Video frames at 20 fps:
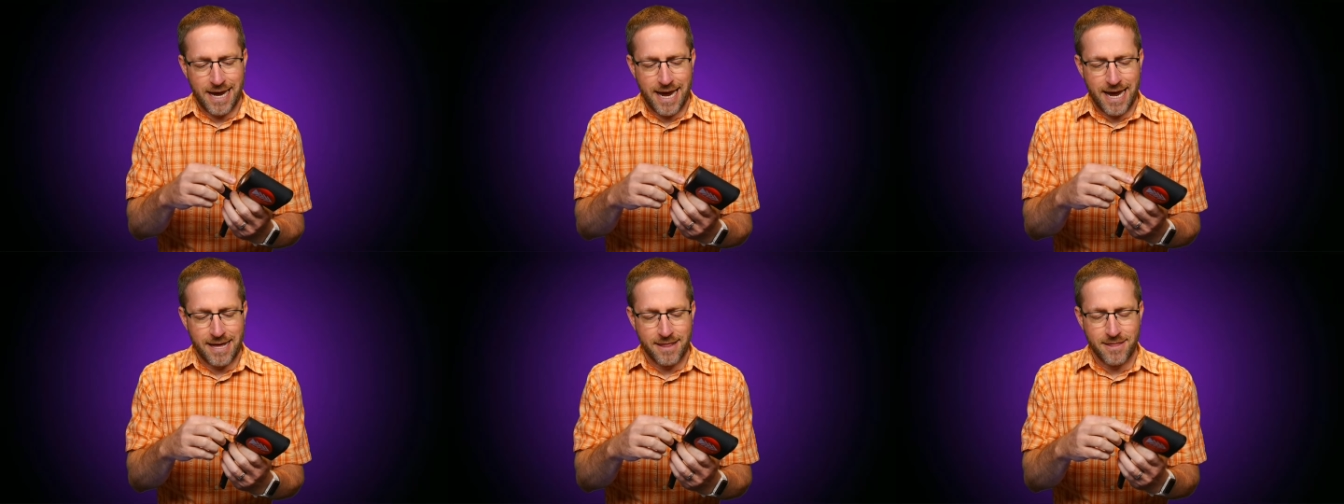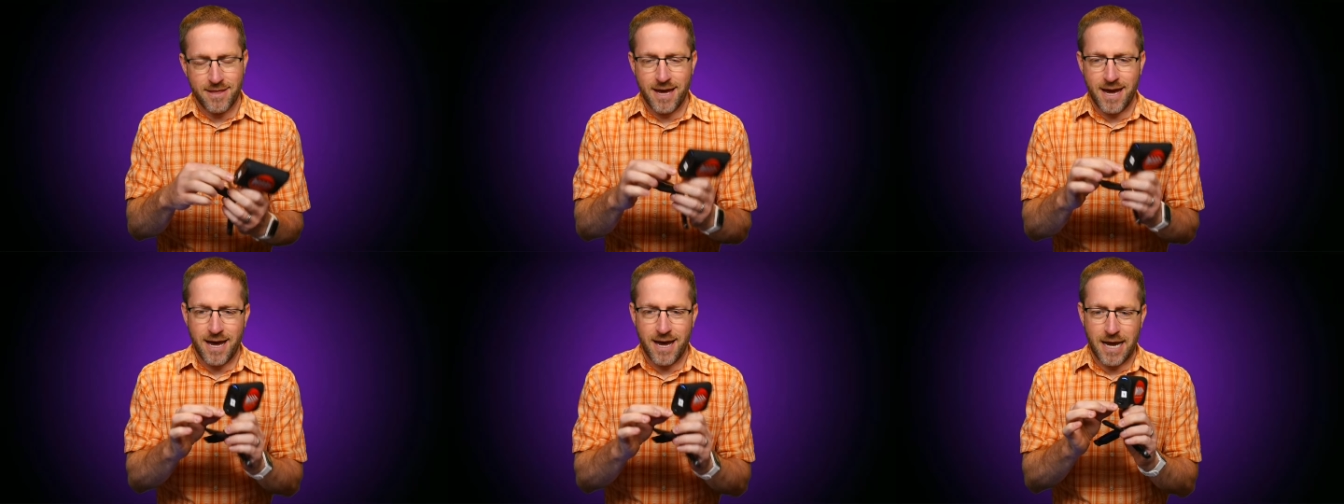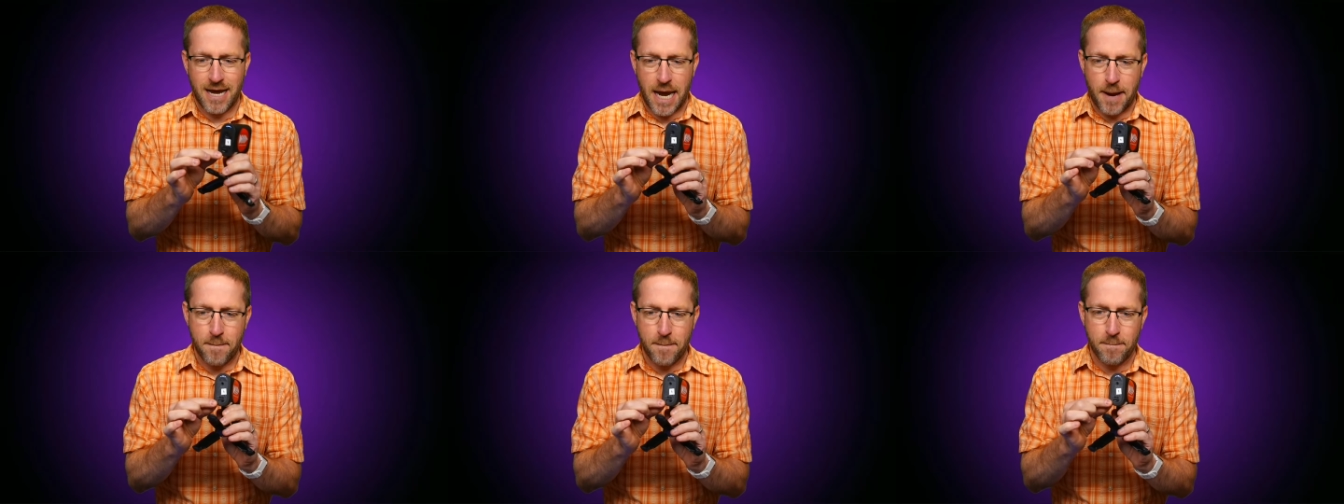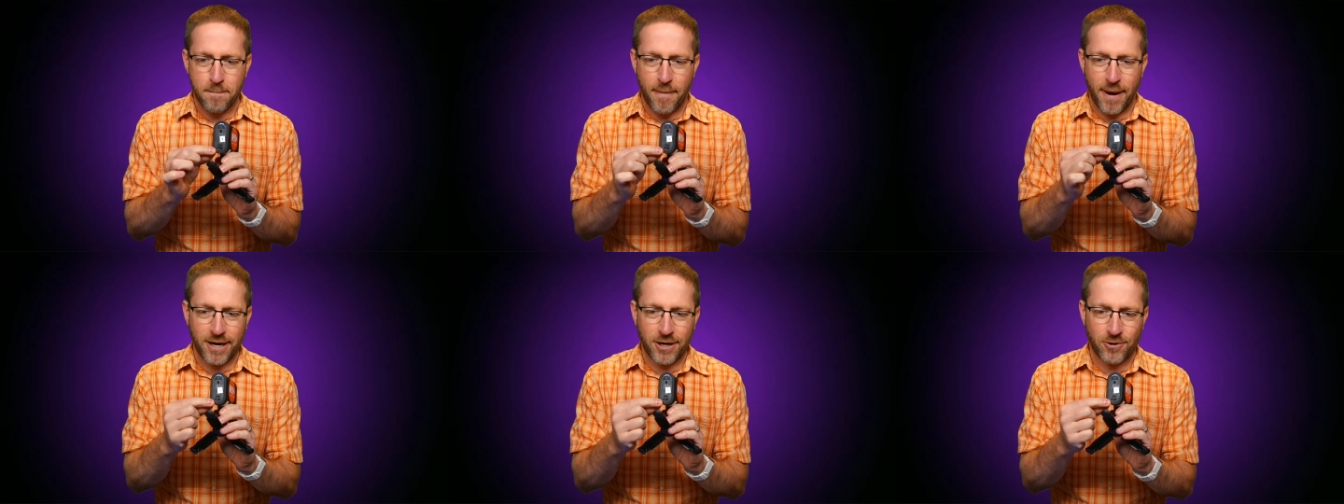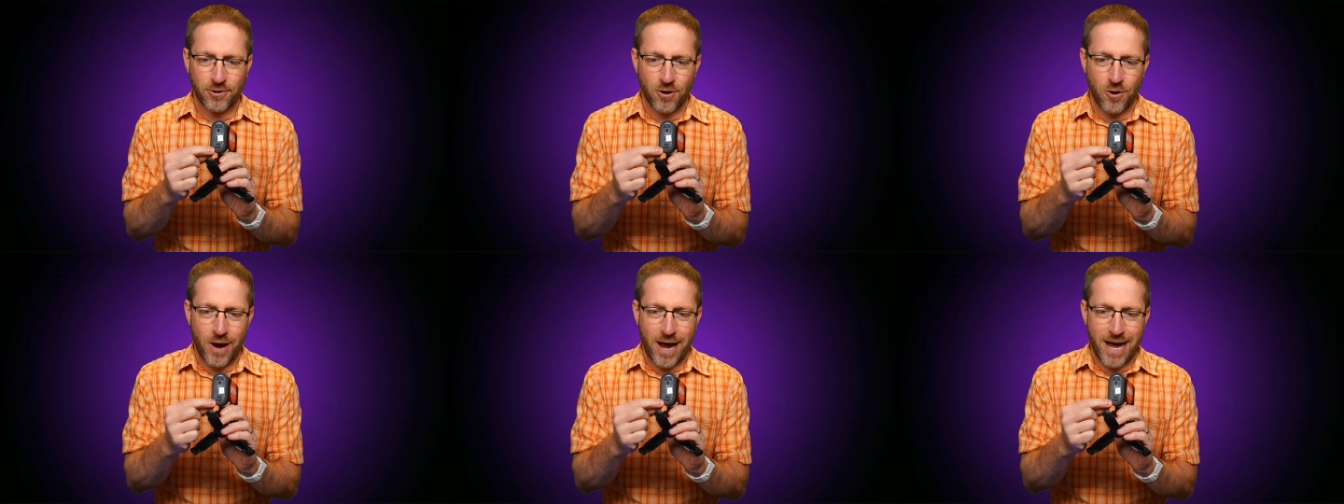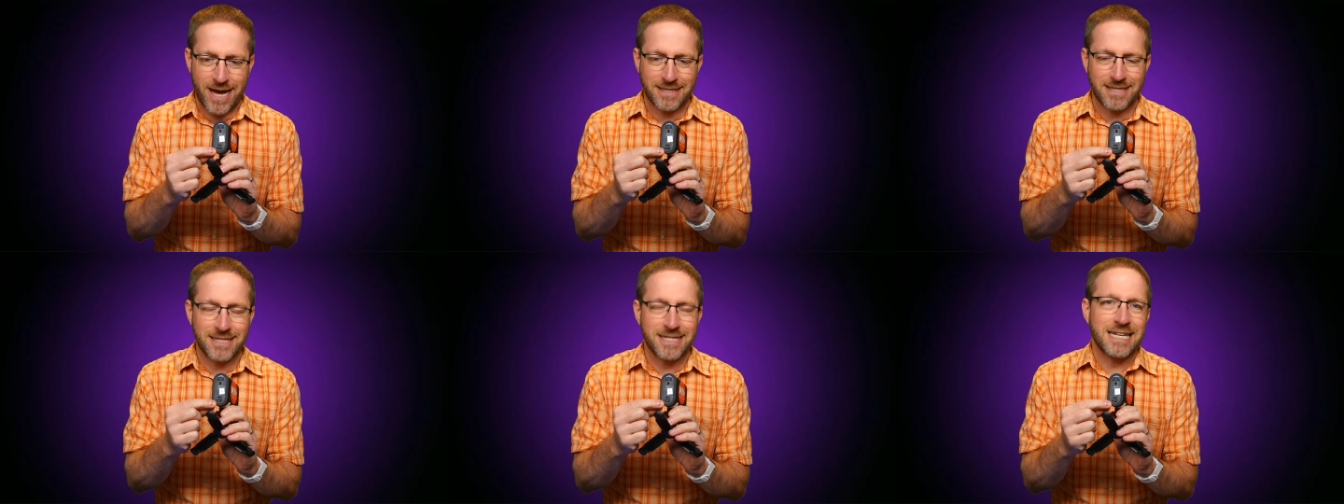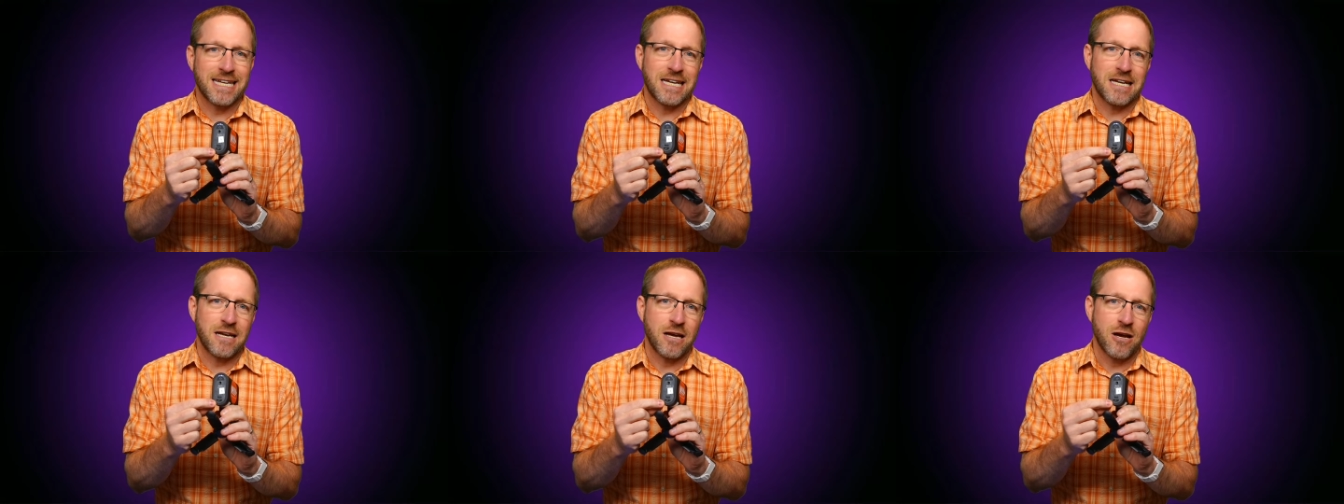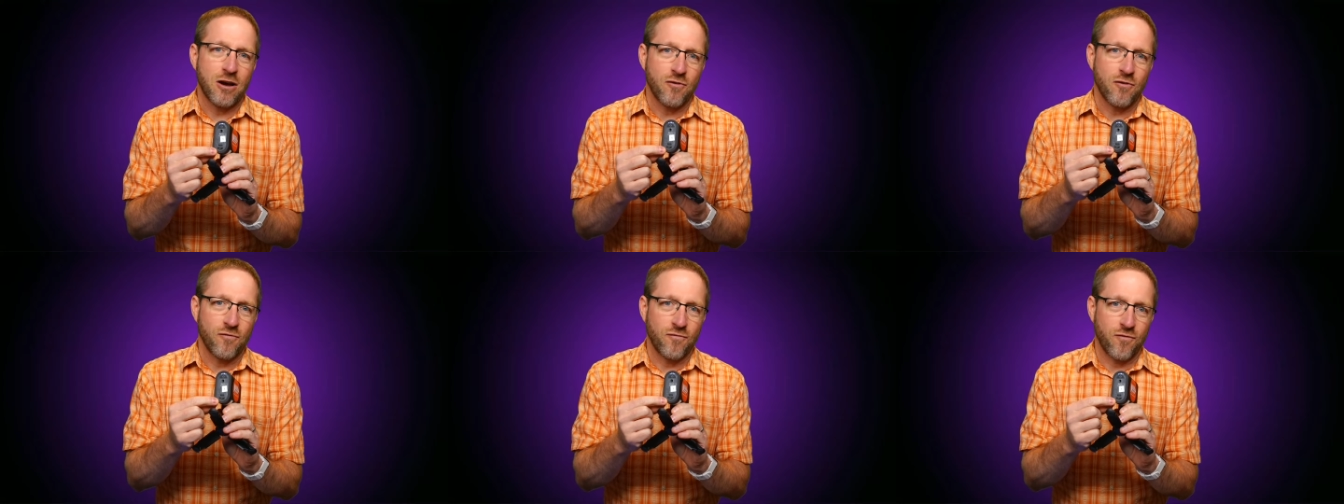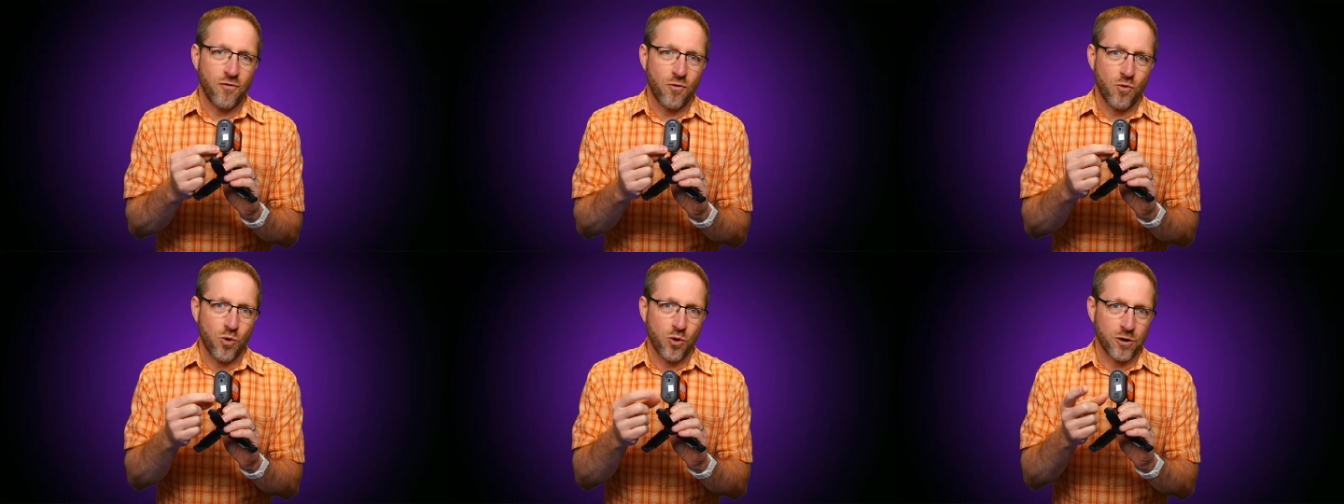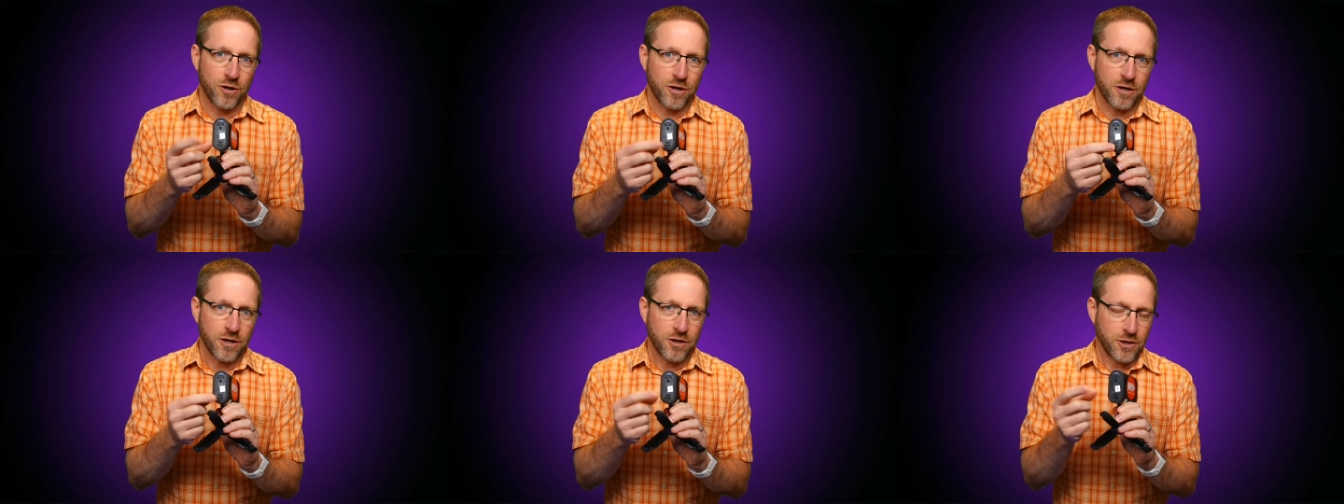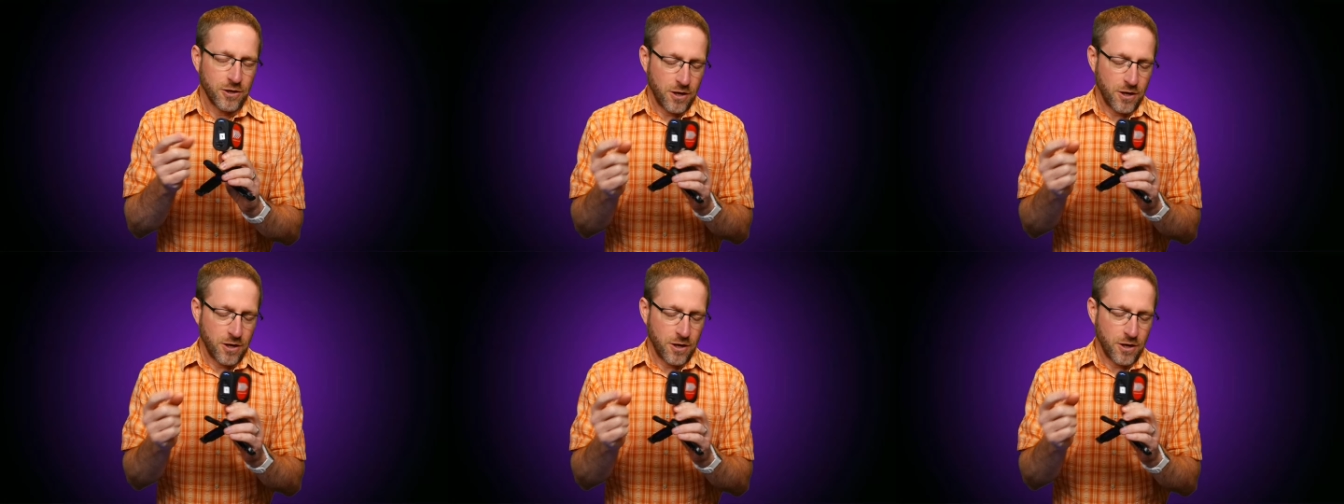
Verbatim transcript: and then a micro SD for